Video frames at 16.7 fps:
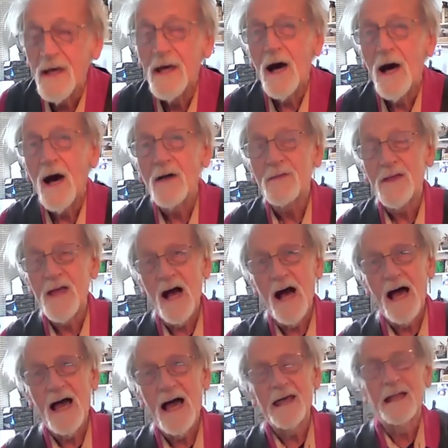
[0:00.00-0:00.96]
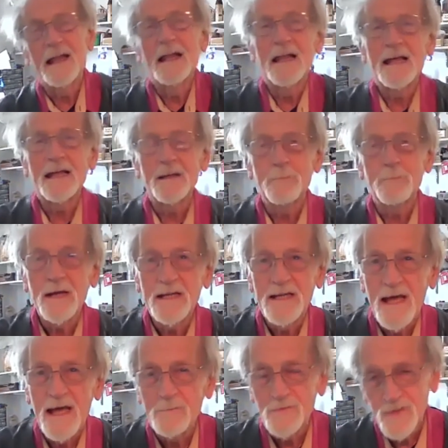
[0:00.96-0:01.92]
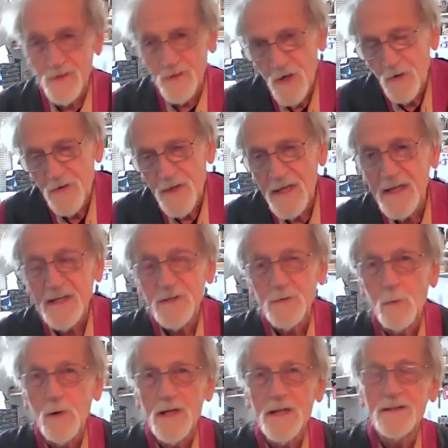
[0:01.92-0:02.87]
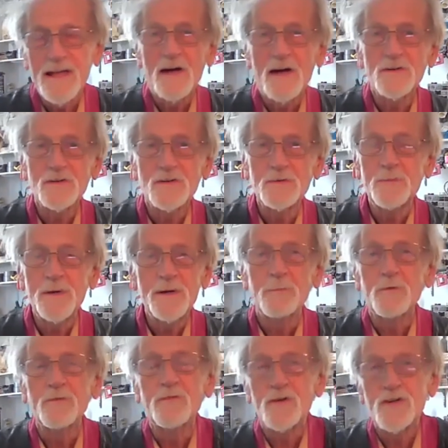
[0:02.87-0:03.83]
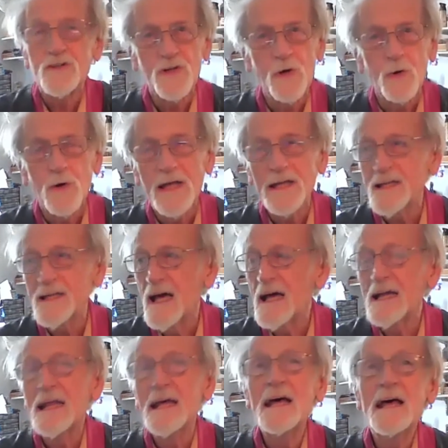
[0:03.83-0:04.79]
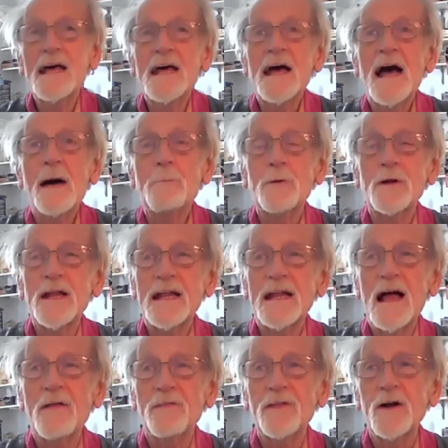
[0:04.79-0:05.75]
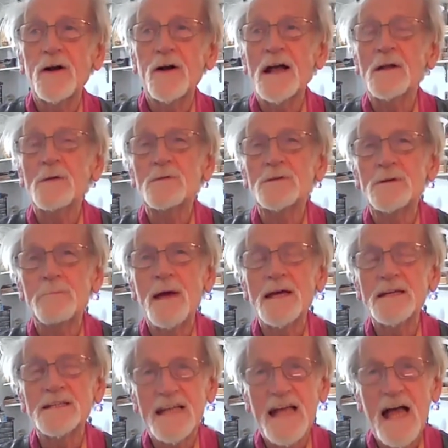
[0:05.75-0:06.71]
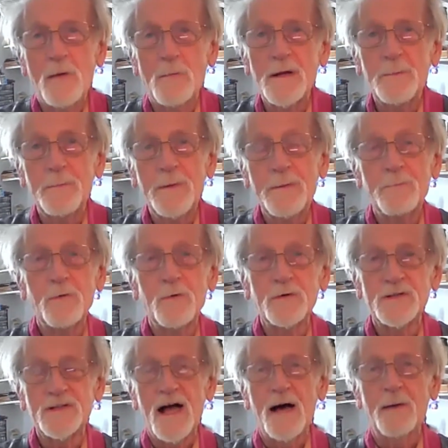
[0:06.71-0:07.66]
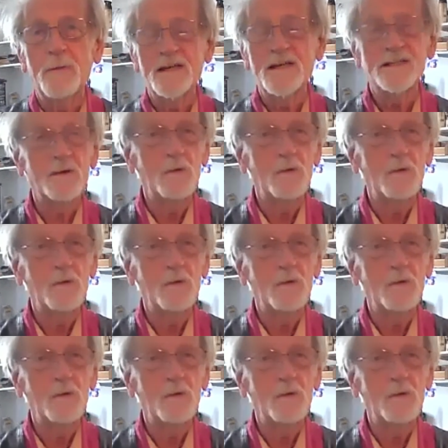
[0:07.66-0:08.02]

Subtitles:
on the aisle at a big NAMM show. They get 20,000 people for a show like that. I put it out there, and it was amazing how many people stopped by and said,